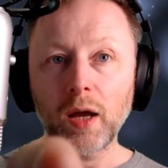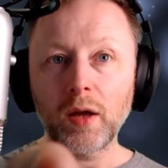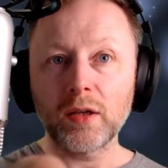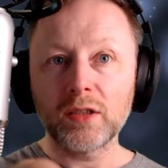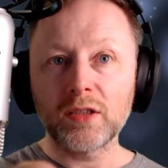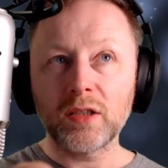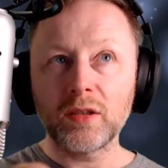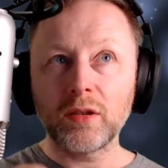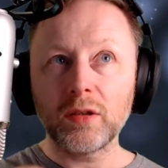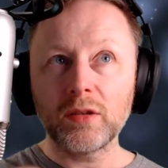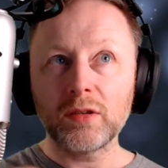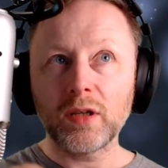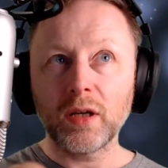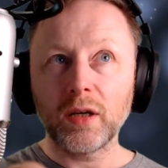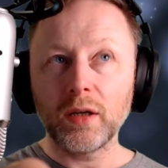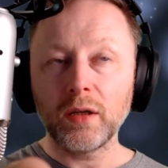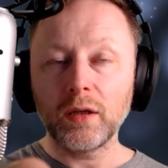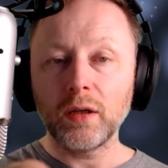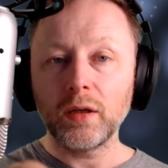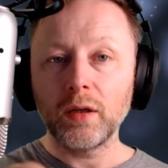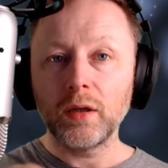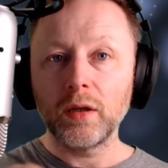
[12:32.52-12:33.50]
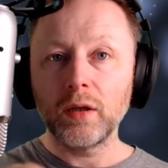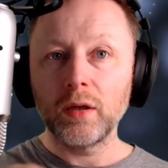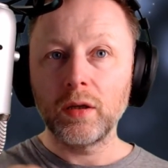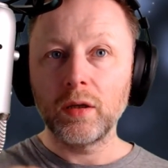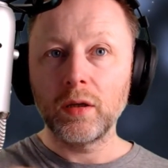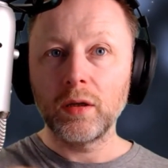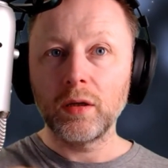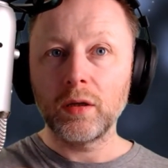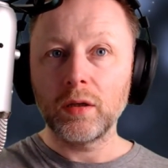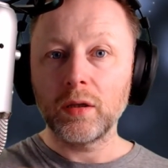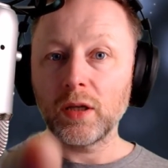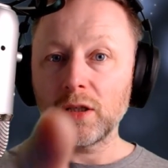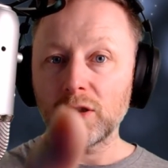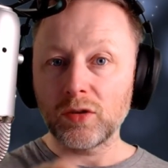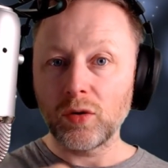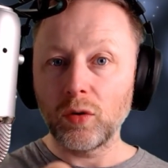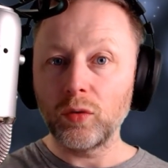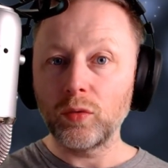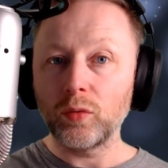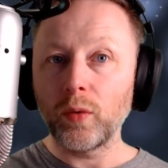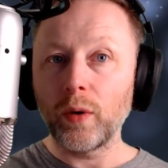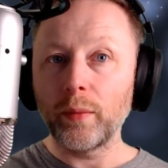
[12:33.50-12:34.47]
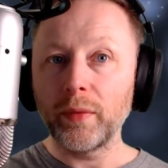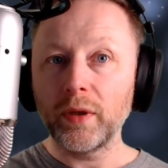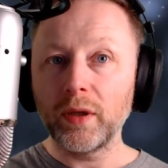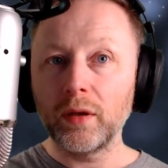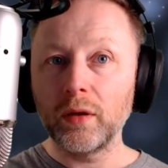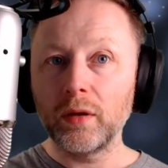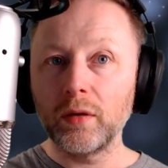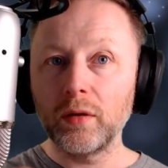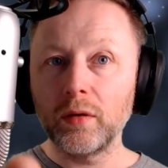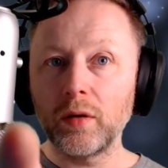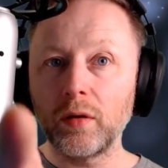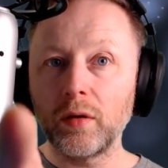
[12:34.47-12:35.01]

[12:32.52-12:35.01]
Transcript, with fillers: And as he does that, this old woman,